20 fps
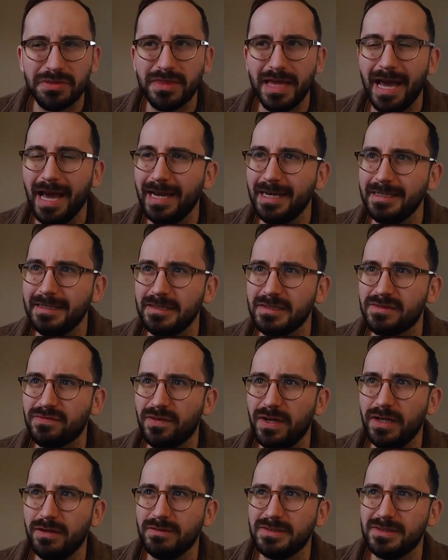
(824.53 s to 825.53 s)
that in his
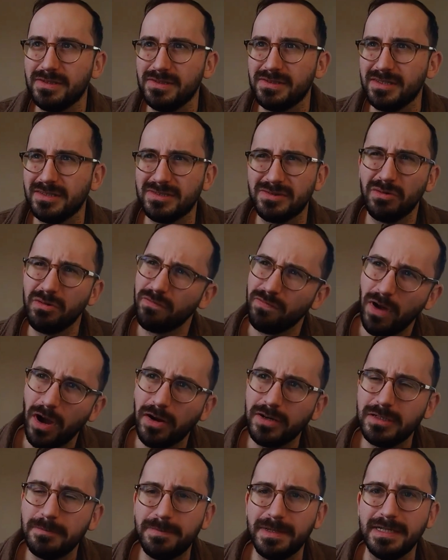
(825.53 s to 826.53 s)
fragrances. It's sort of
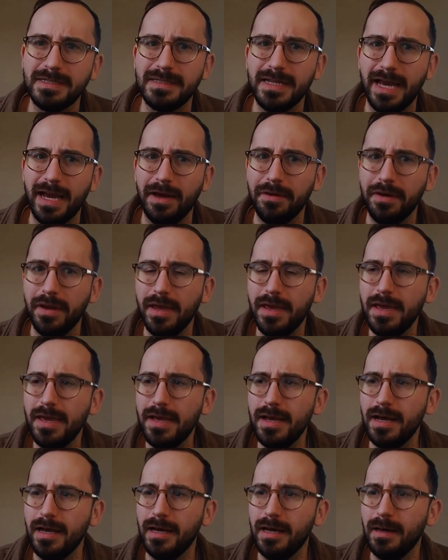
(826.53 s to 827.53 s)
hard to pin down.
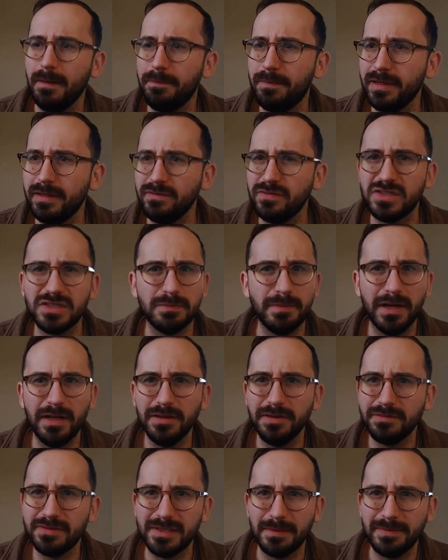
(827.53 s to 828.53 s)
But you
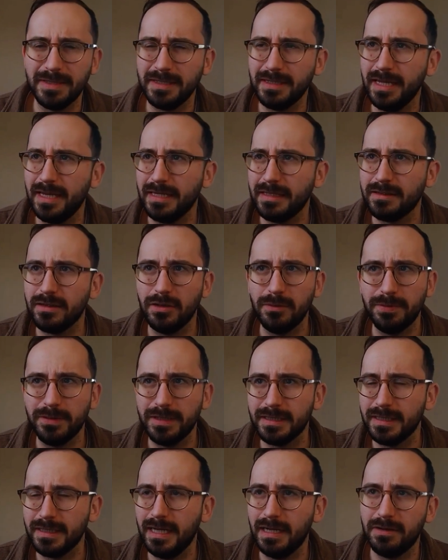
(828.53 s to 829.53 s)
smell something like Cobra
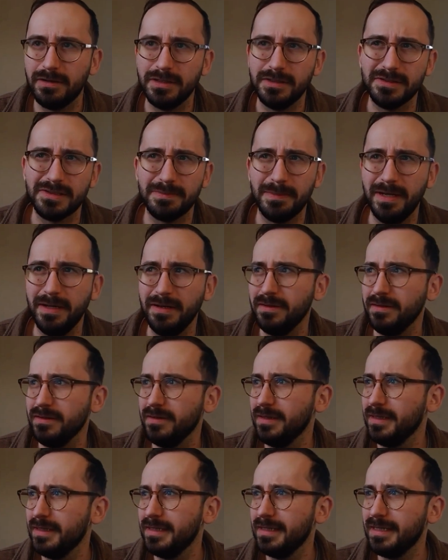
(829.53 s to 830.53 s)
and Canary, you
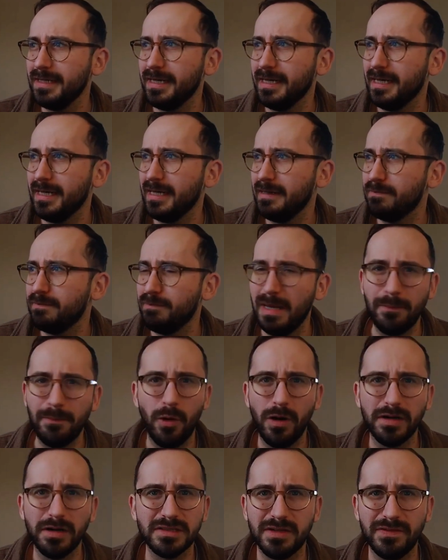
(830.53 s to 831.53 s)
smell
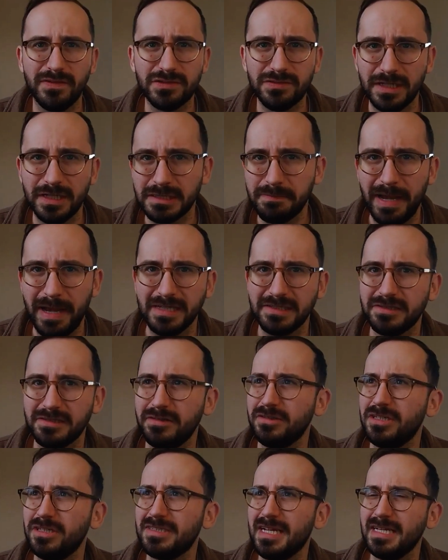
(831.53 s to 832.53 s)
Memoirs of a
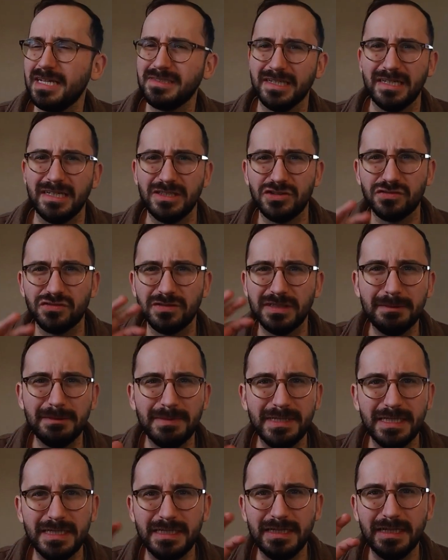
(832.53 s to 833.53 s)
Trespasser. It just has like a
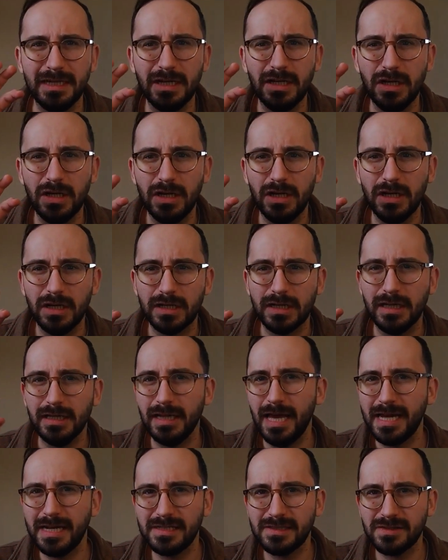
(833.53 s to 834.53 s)
dreamy,
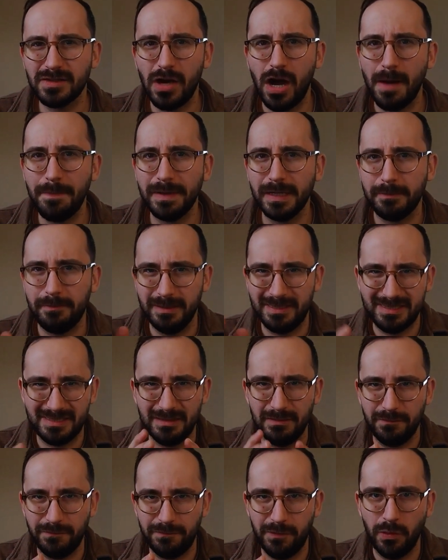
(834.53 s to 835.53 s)
kaleidoscopic, but
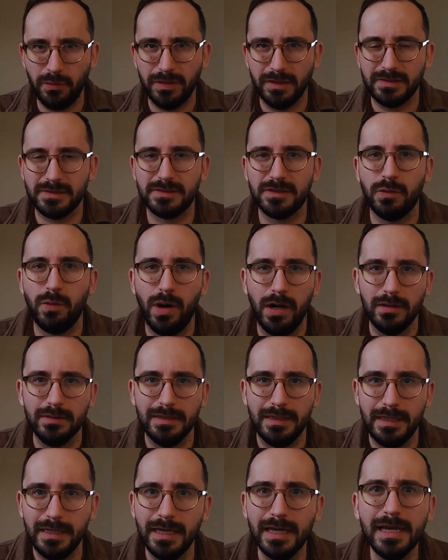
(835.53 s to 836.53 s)
still focused
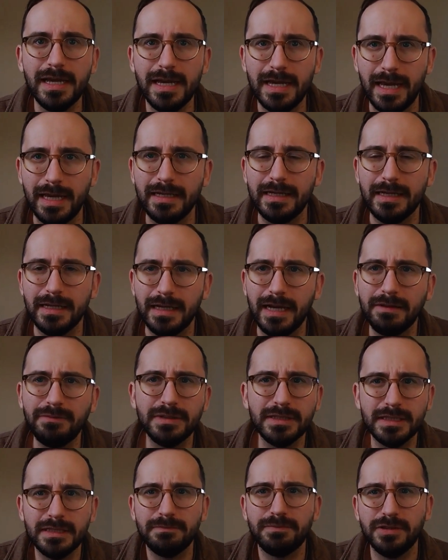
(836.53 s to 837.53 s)
quality. And I
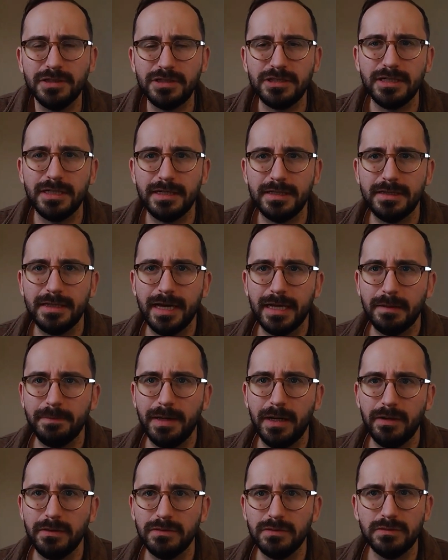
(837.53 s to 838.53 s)
really appreciated that
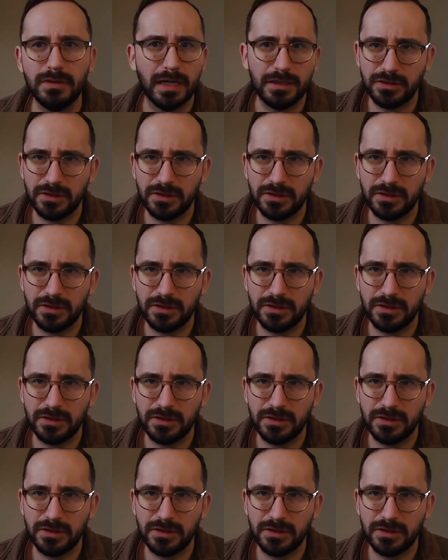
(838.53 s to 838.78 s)
about not